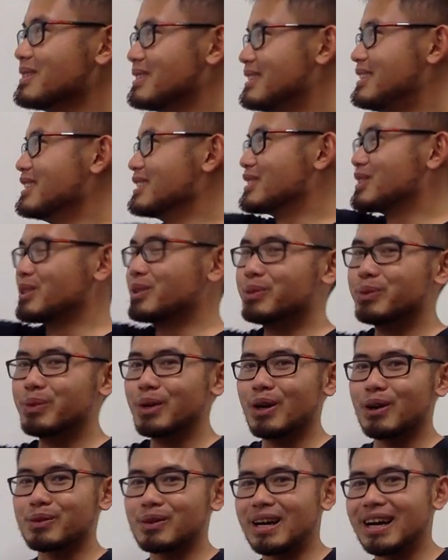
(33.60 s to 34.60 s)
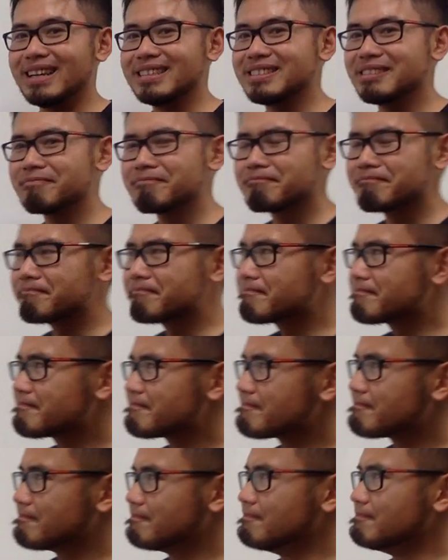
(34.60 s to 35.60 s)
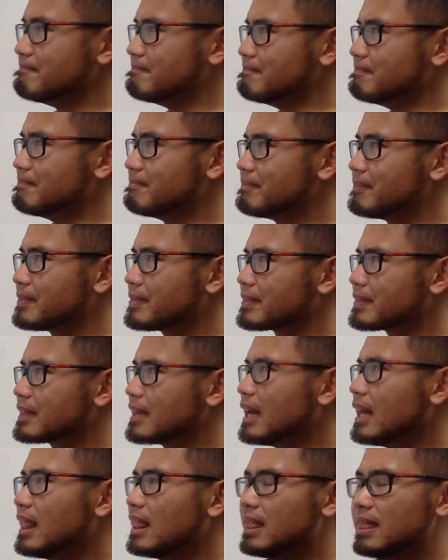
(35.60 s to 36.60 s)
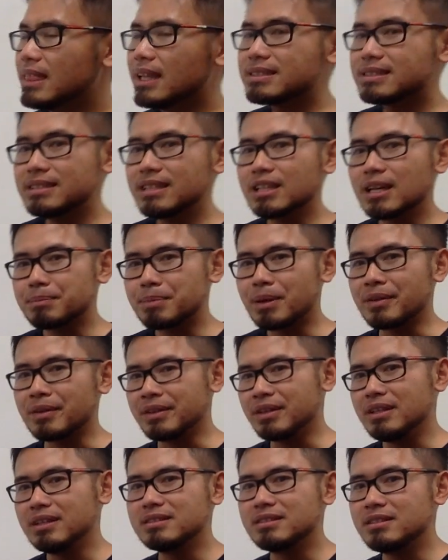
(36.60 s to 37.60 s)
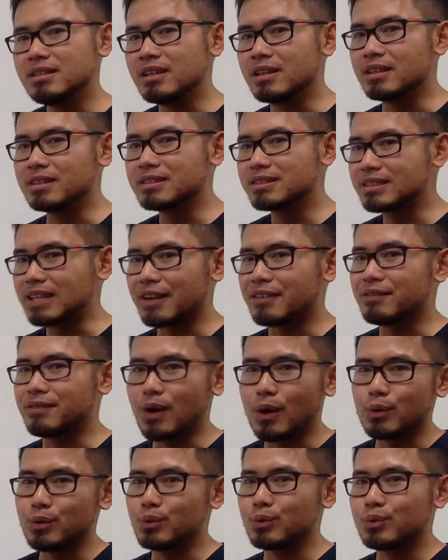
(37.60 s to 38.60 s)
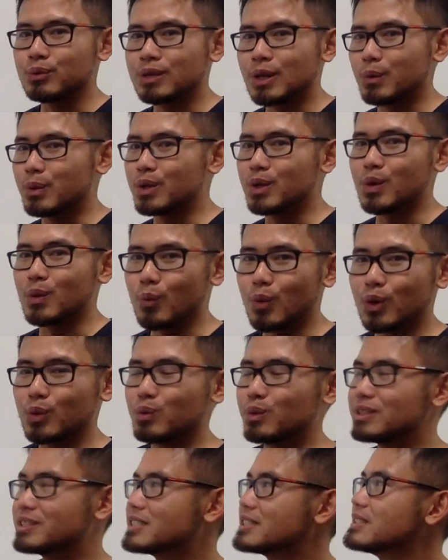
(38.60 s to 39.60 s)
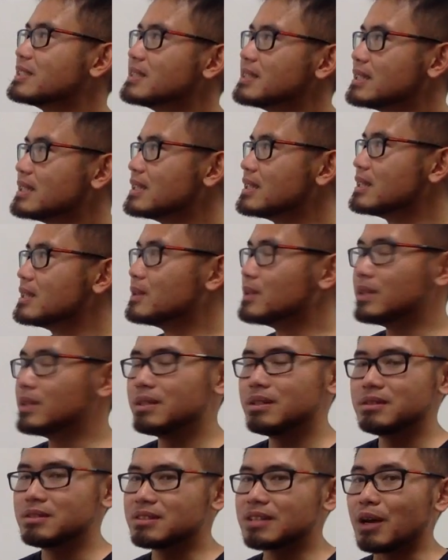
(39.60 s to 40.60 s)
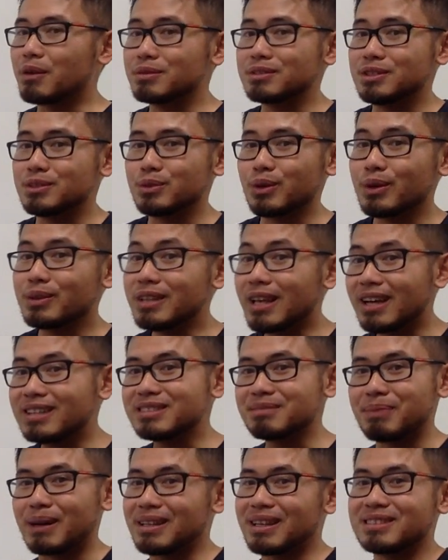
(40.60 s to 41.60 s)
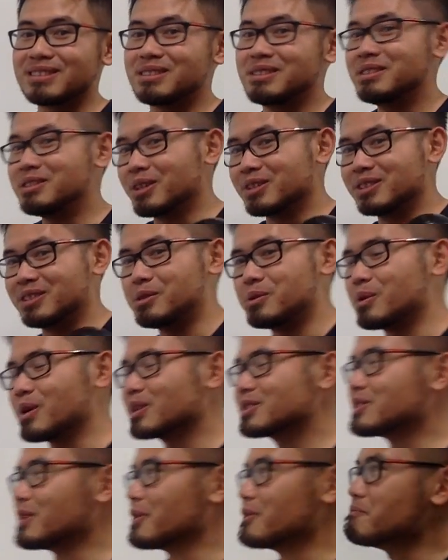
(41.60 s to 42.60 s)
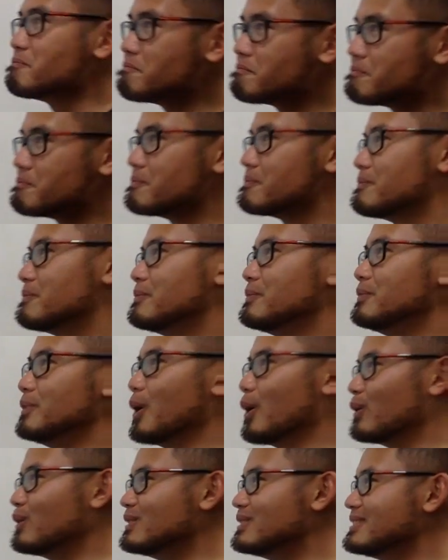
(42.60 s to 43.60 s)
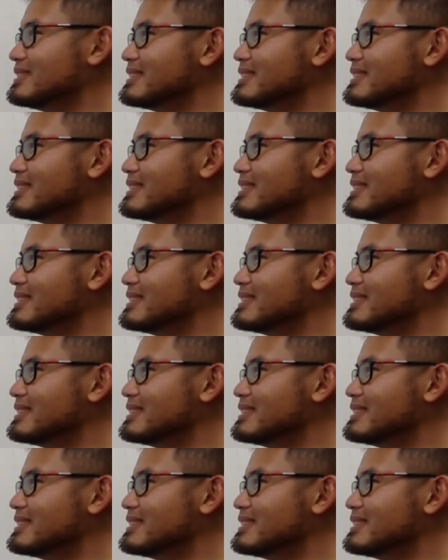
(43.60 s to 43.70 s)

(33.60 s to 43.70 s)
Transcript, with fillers: this too well, right? Hmm. Let's think about an easier sine value that we can work with. Sine of zero, yes, but that's just zero, so no.